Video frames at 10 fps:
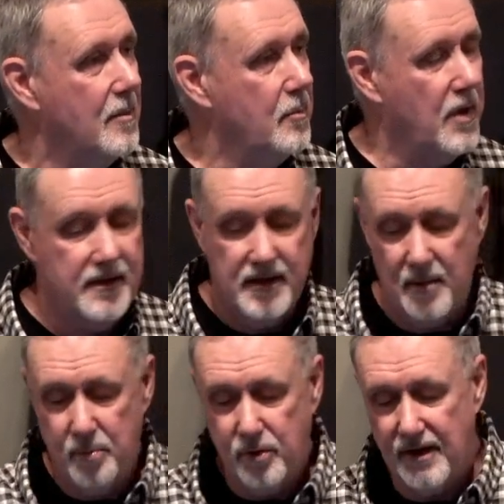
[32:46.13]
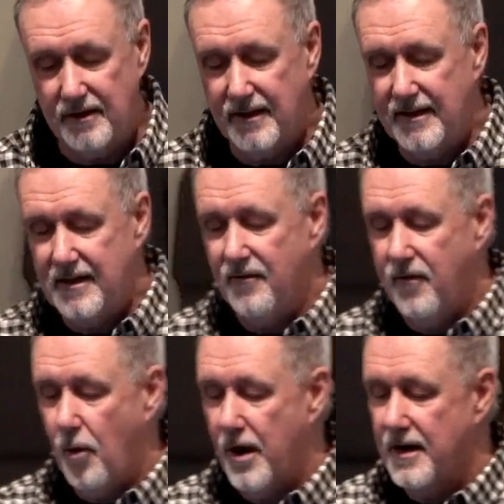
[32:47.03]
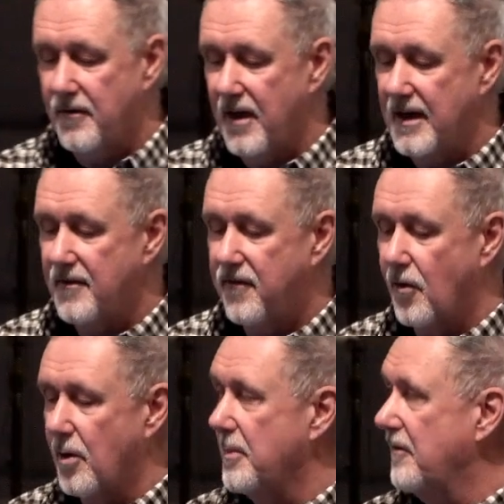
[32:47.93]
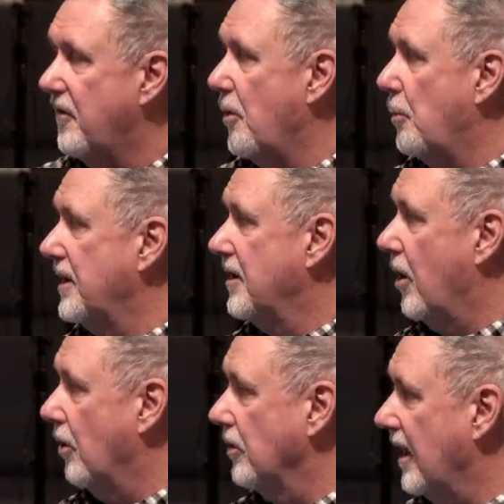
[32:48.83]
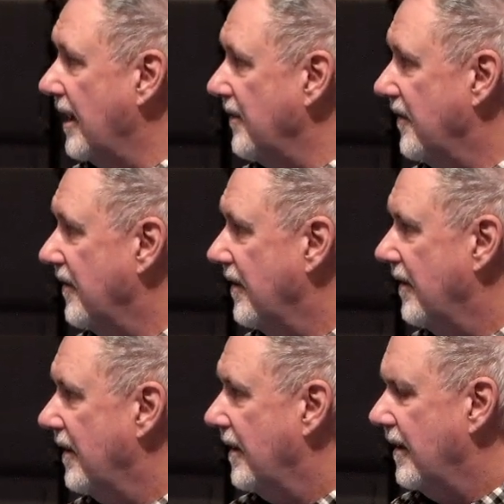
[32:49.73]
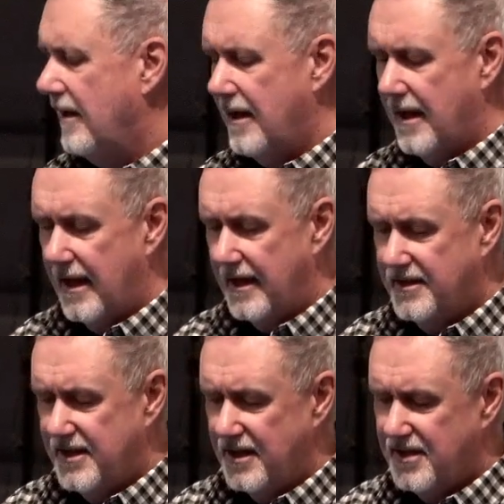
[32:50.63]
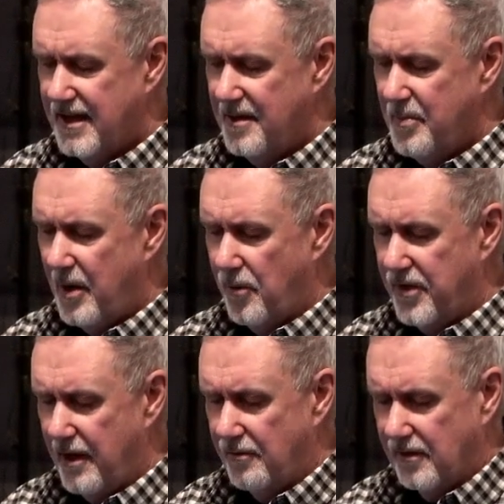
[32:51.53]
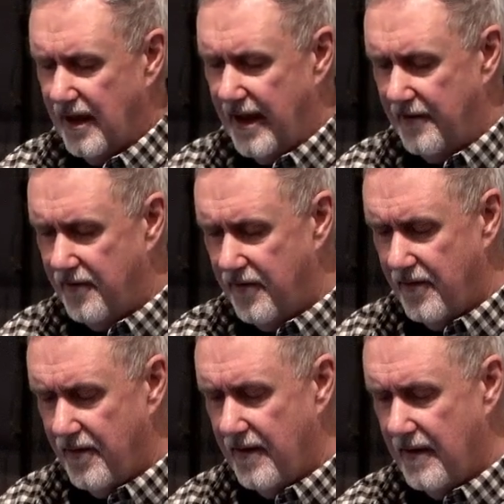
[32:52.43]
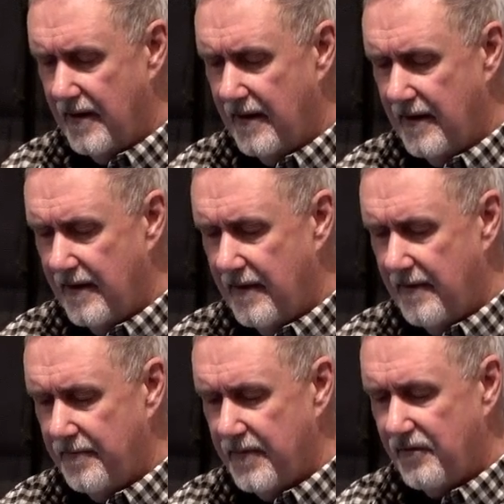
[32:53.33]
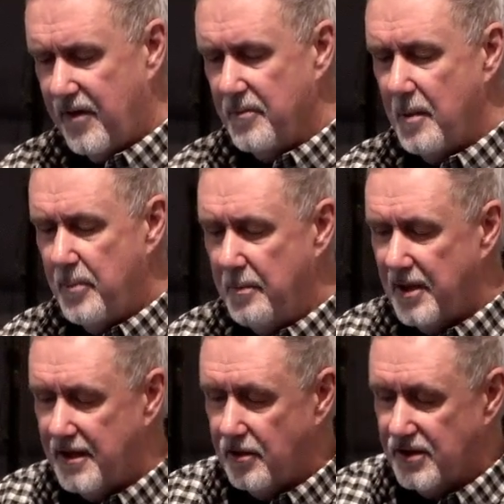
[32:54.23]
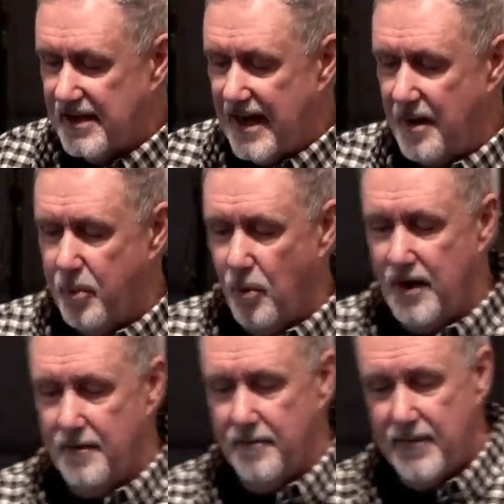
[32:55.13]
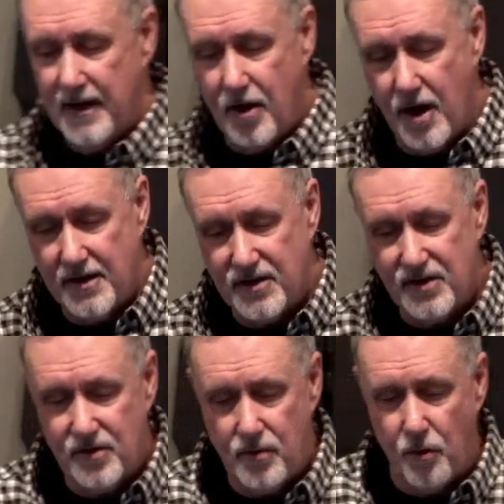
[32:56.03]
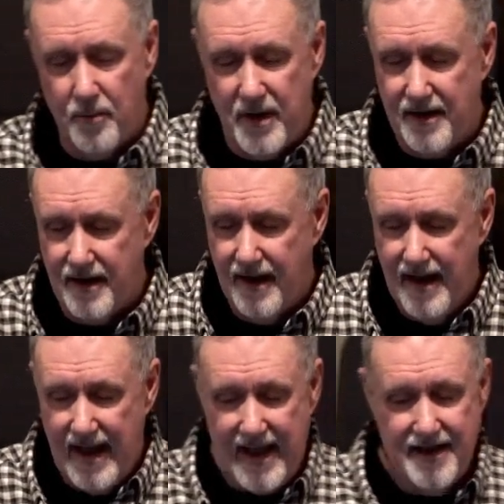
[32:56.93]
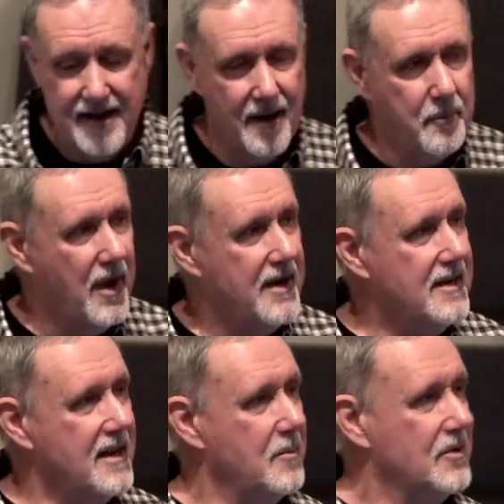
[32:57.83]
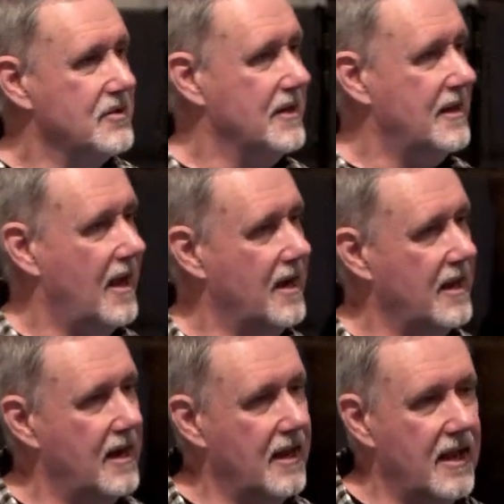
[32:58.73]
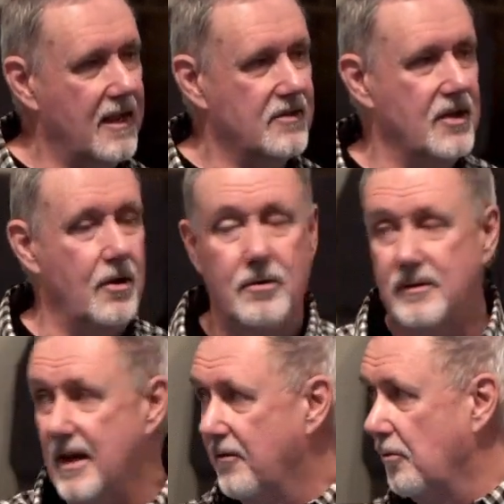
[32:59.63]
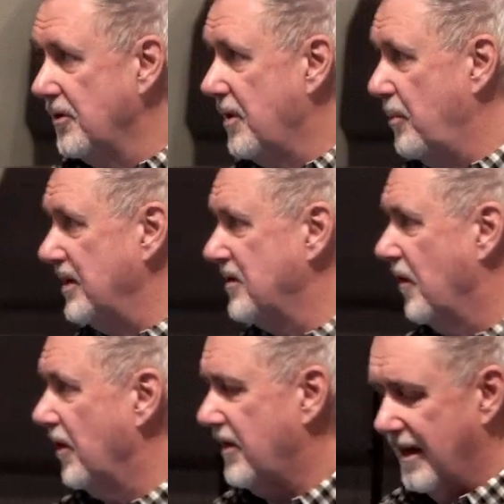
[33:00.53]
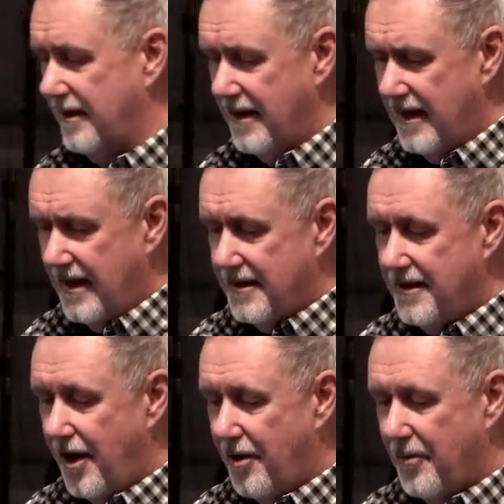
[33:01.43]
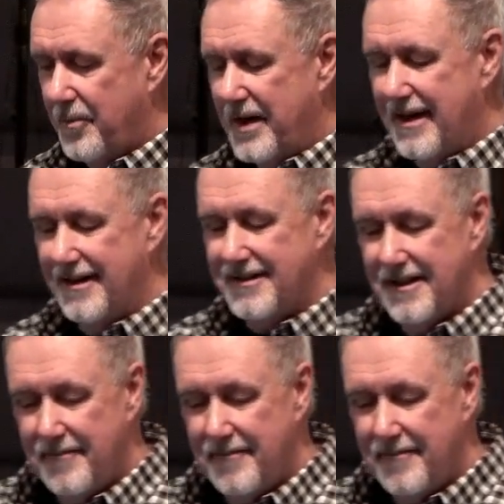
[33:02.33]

but completely devoid of any form of what we'd call life. Existing but without life. From the biblical standpoint, conscious torment, and not by demons, so you kind of get a kick. It's the old devil with the pitchfork thing. No, because